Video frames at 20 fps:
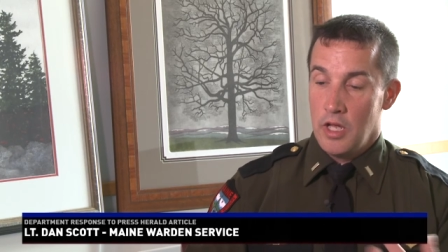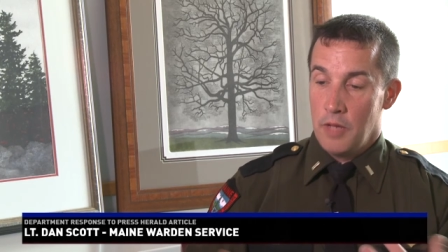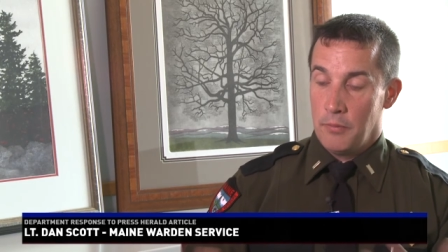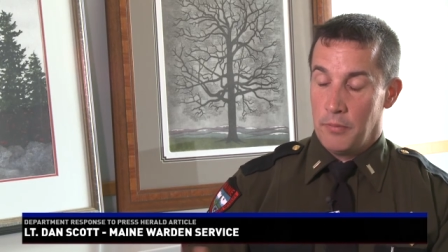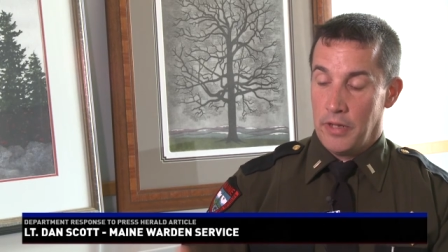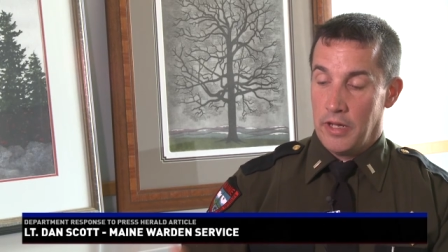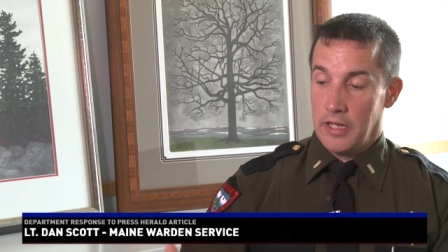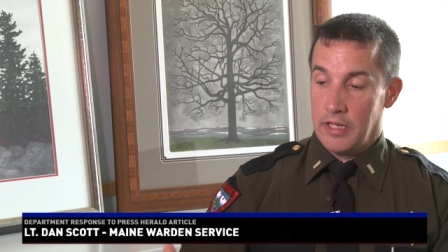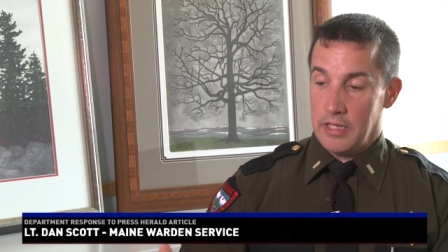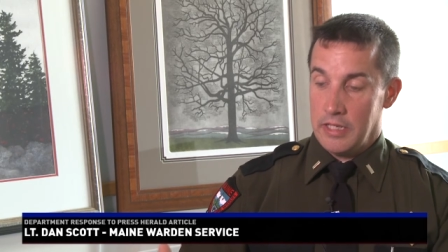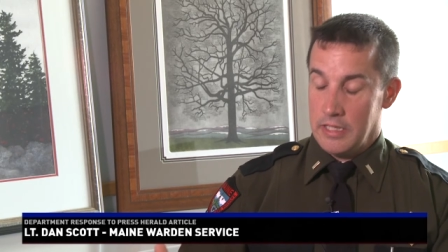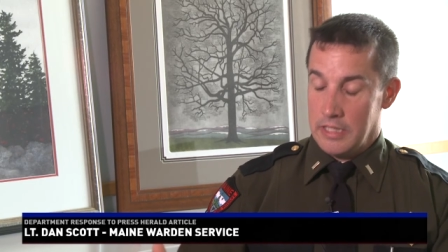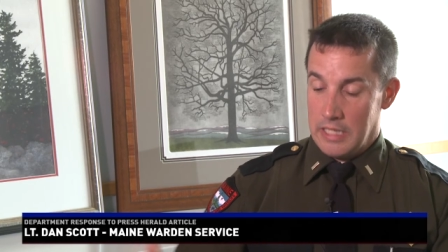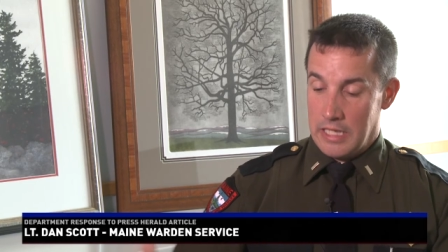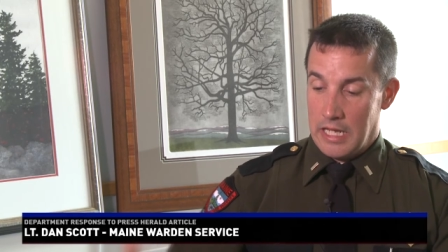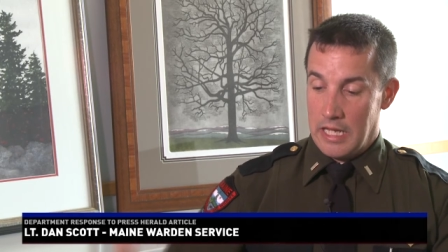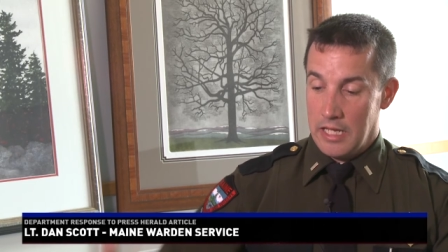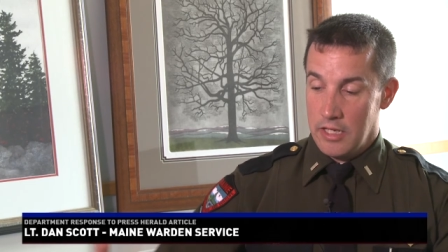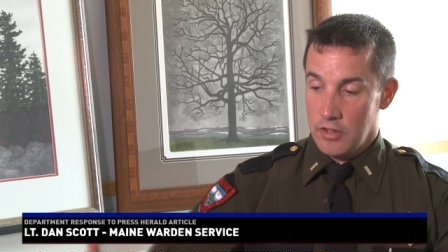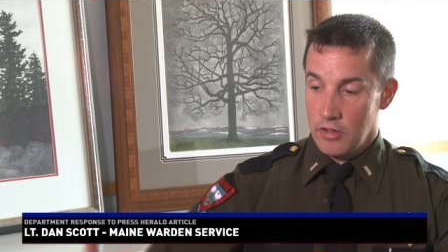but in the
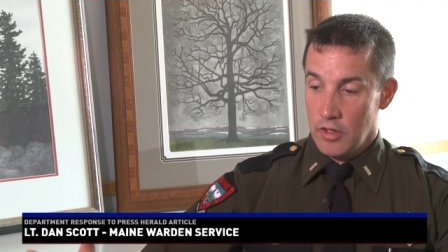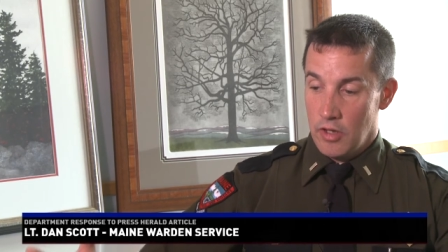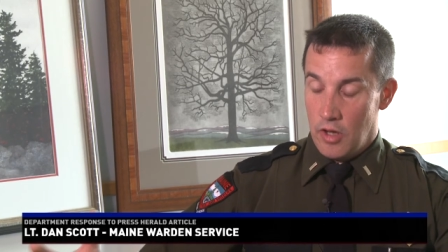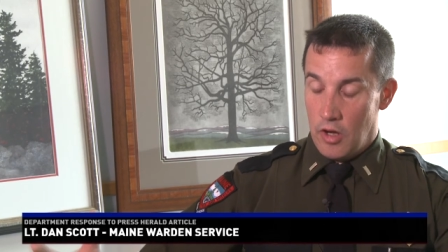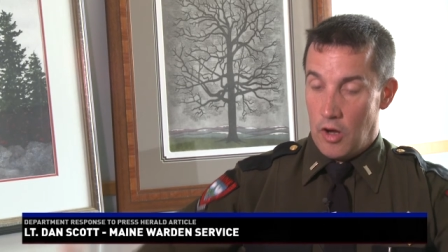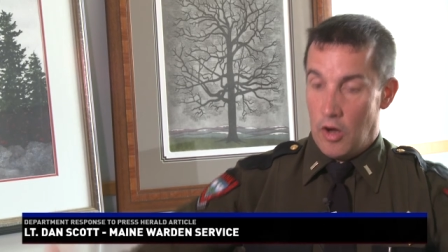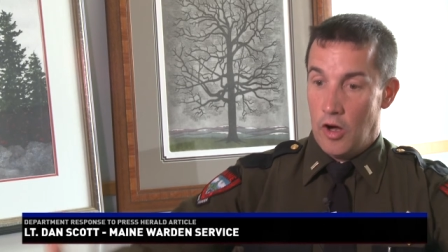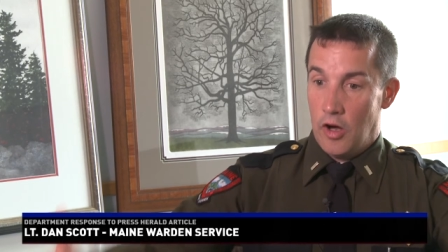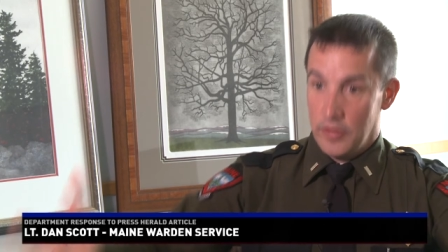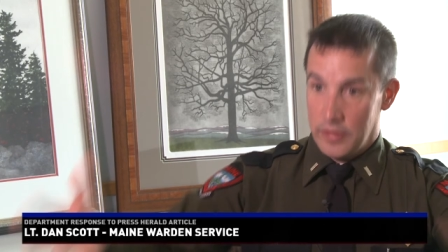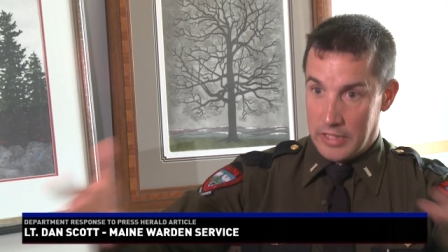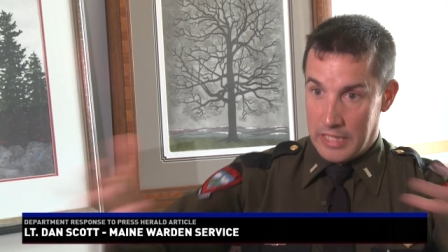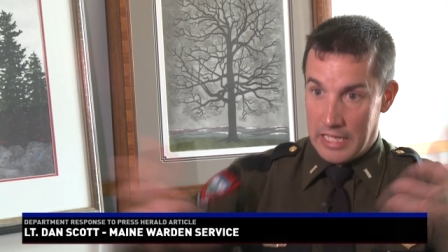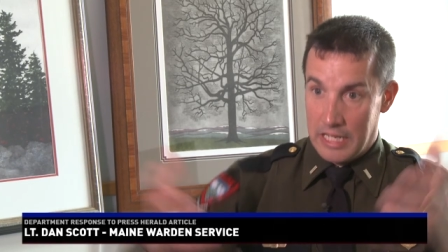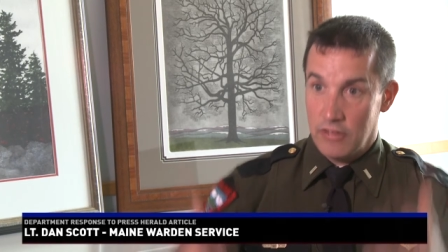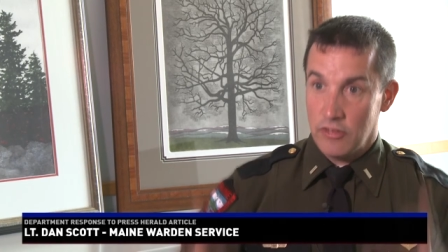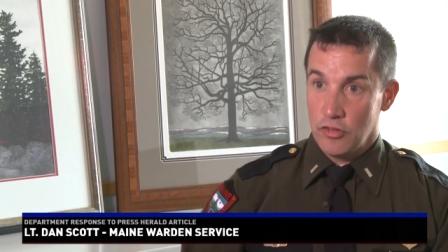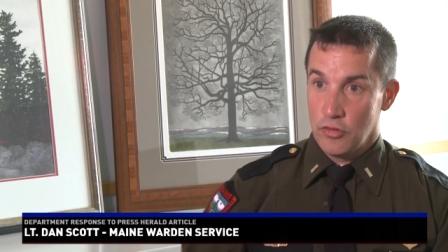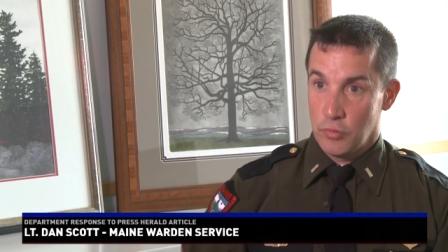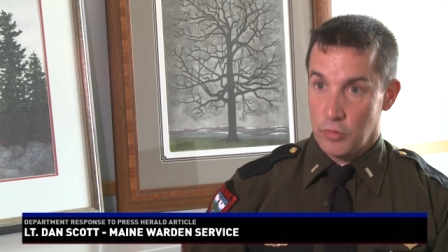end, all the
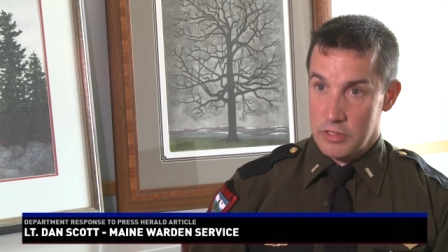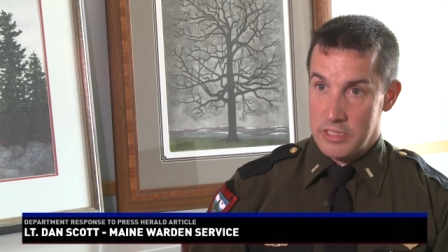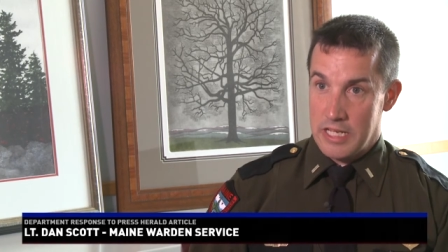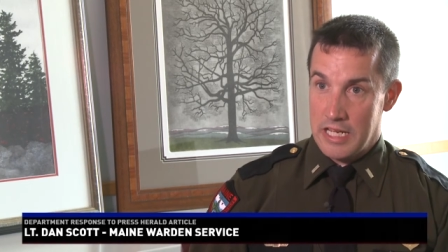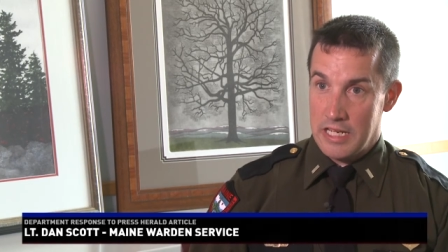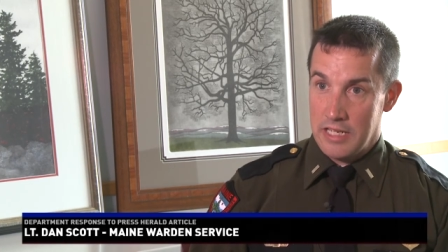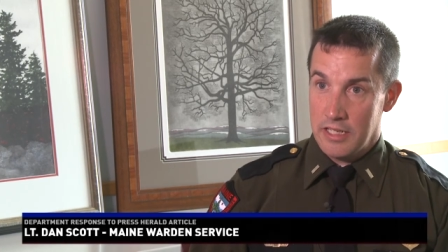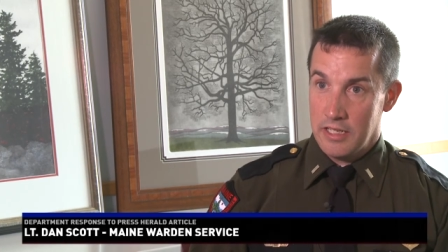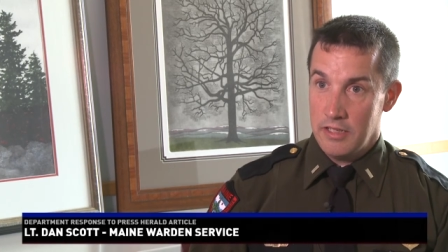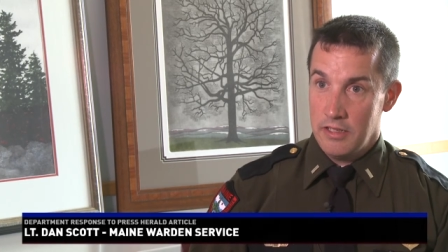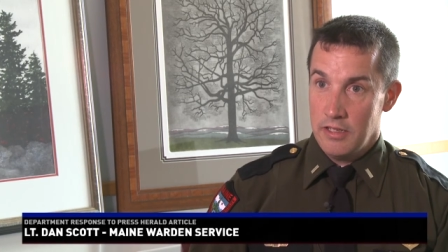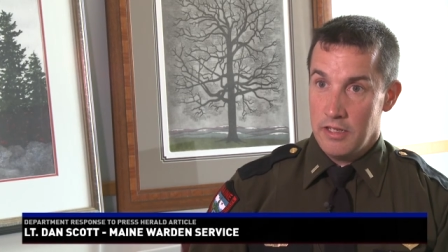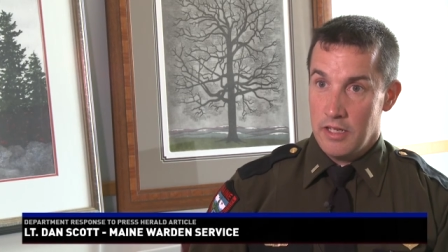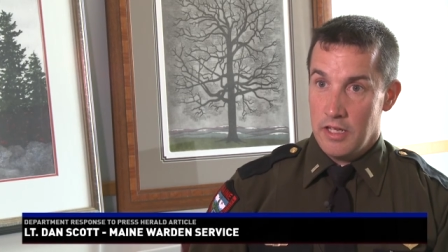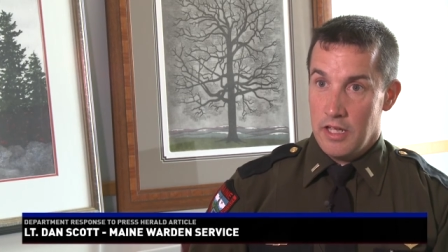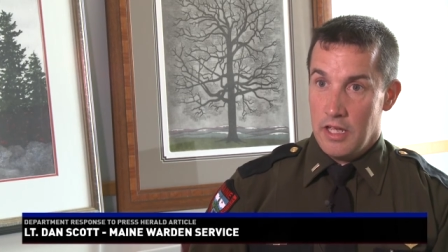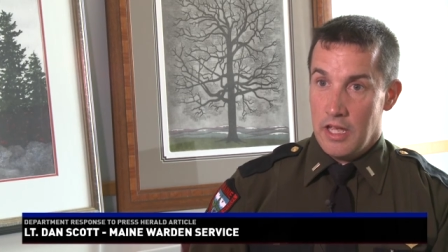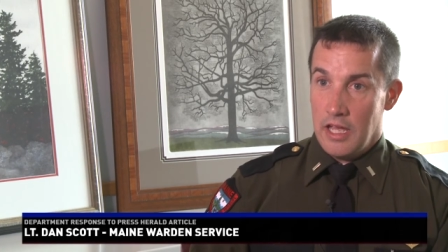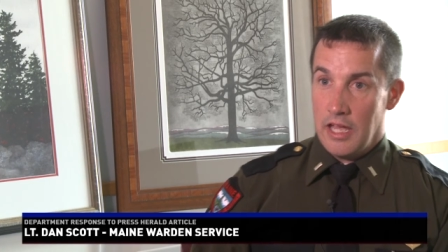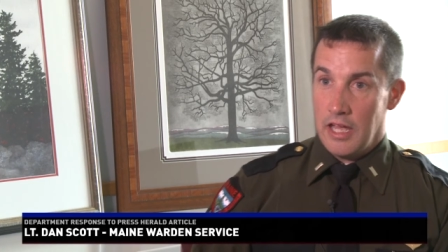cases were taken.
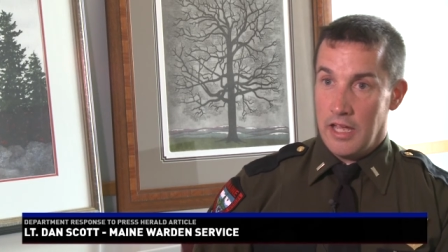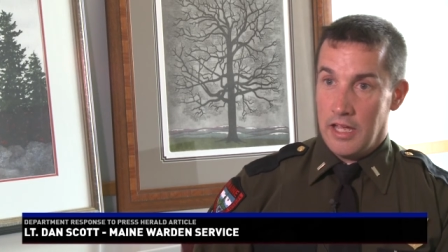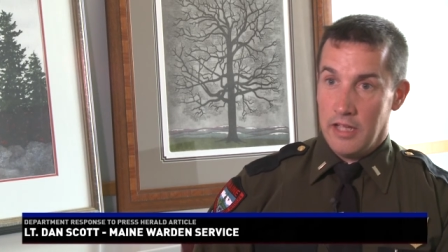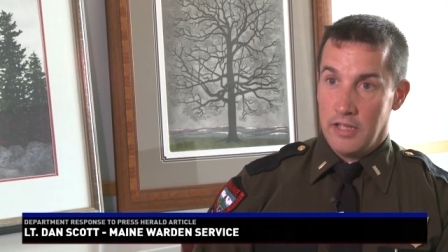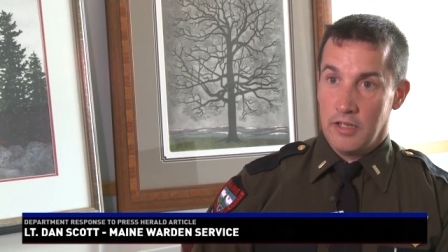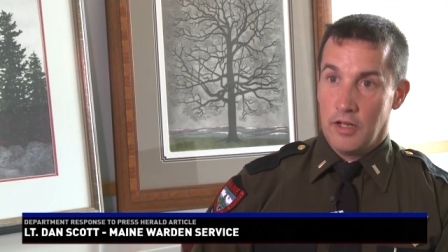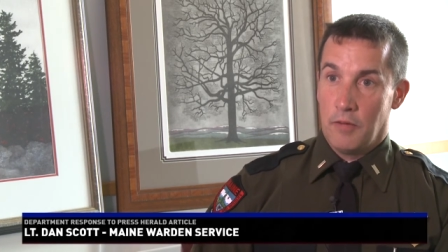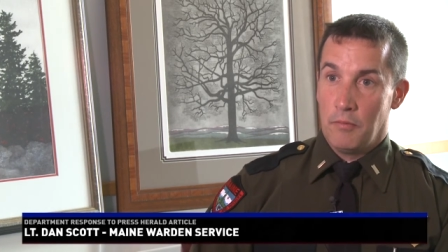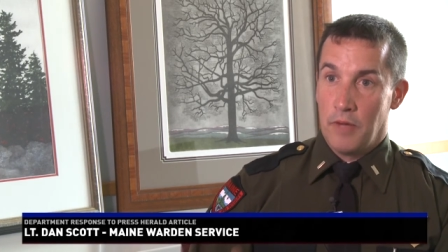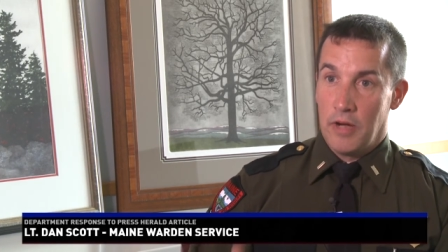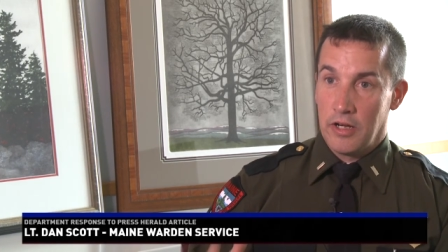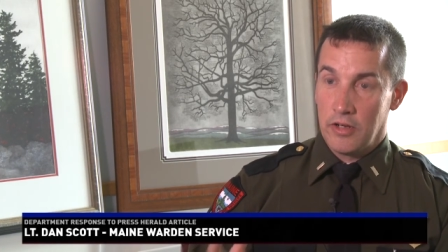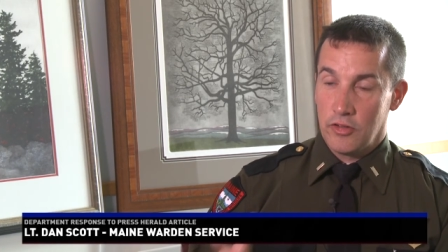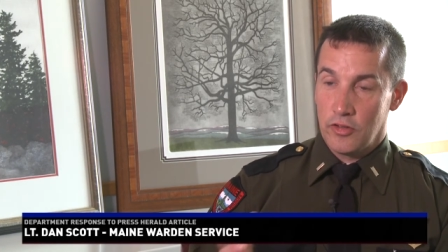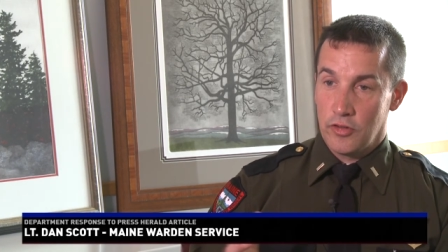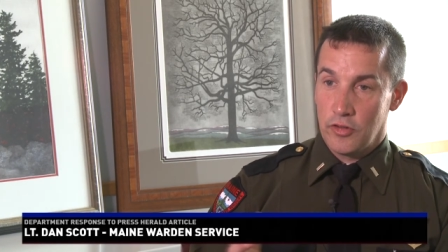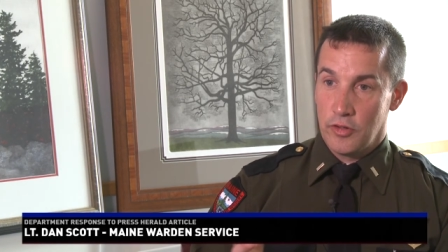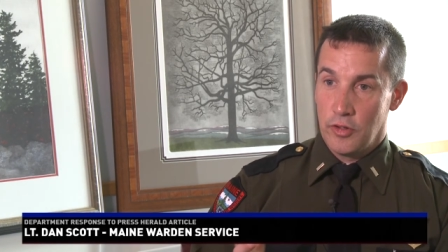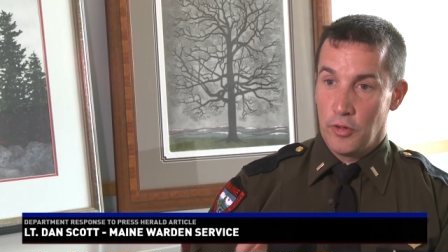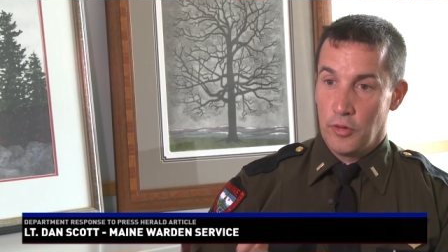And
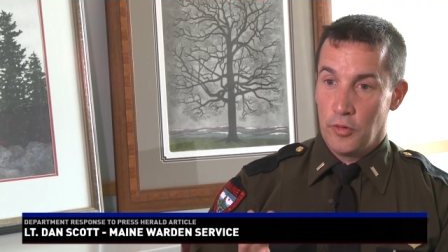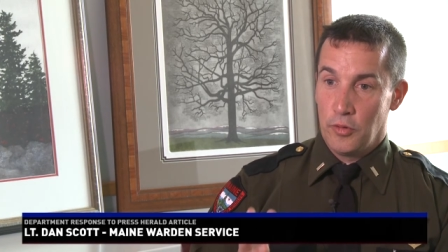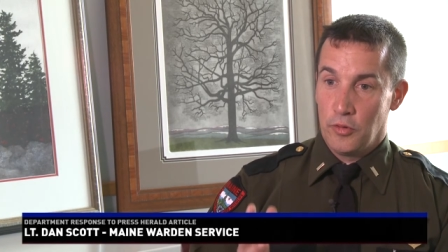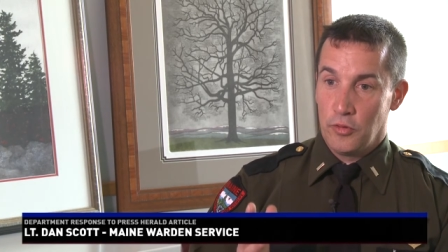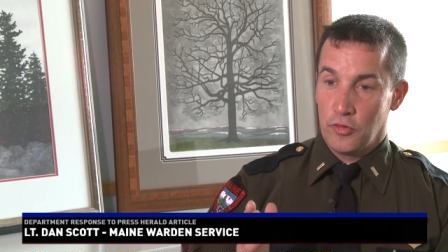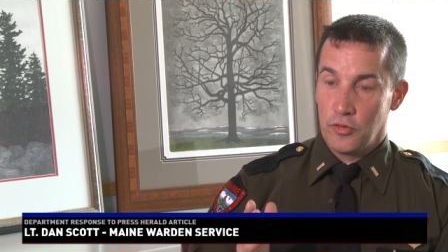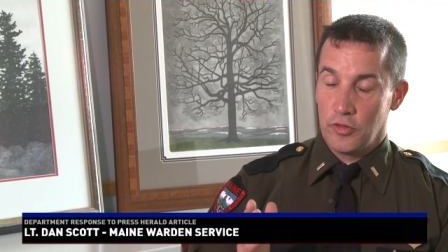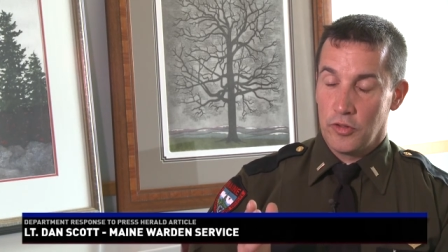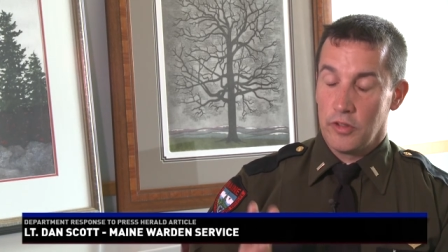amongst those,